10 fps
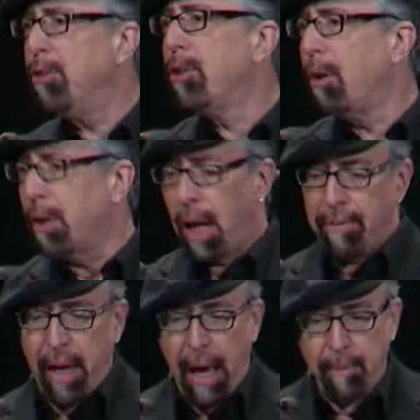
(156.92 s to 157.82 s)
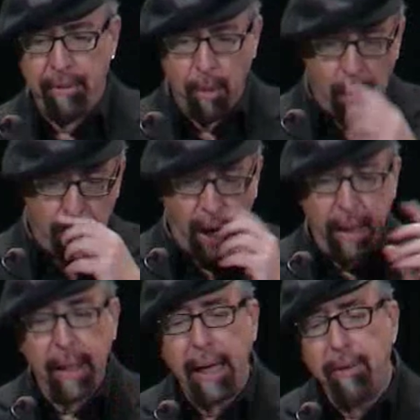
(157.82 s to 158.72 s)
You can go to live cam if you want, Brian.
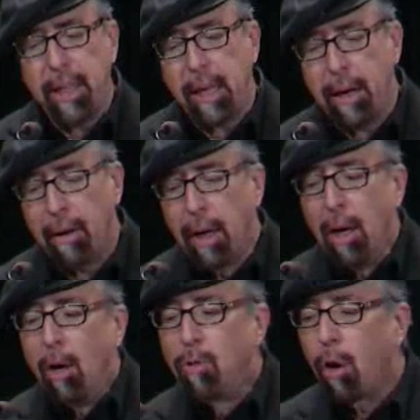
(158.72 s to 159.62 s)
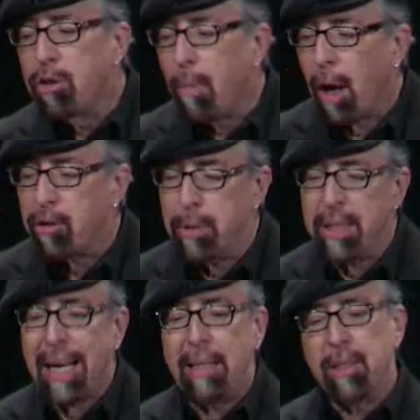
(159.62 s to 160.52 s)
Later in the year, Rose Marks was
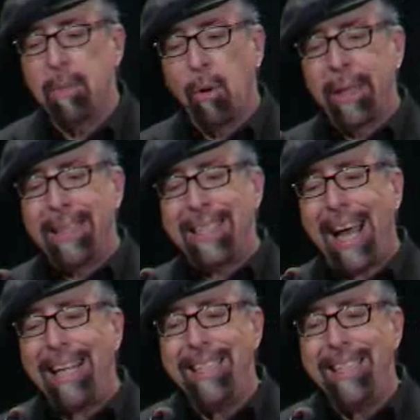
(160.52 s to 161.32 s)
sentenced to more than 10